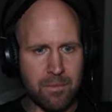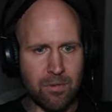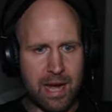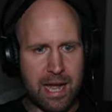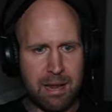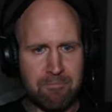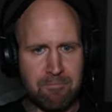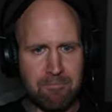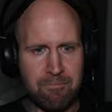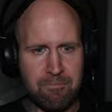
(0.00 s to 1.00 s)
Granny?
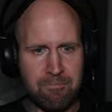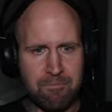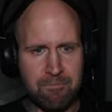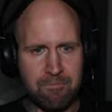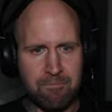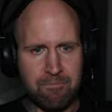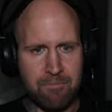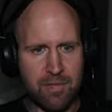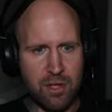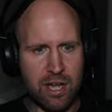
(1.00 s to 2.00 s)

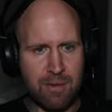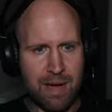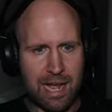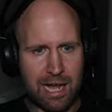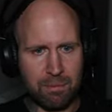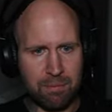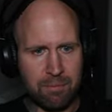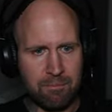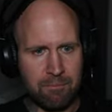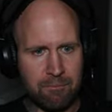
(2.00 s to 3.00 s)
You need my help?
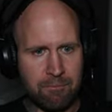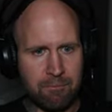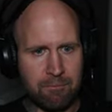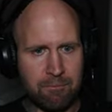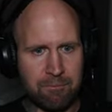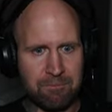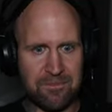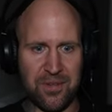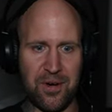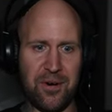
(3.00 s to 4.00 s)

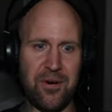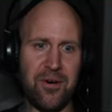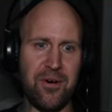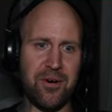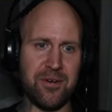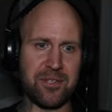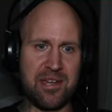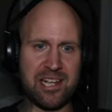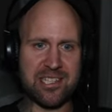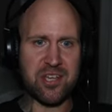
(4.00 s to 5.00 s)
No,
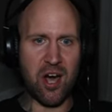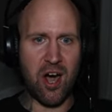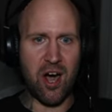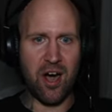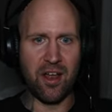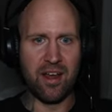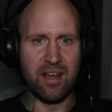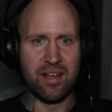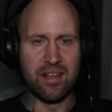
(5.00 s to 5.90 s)
she's gone!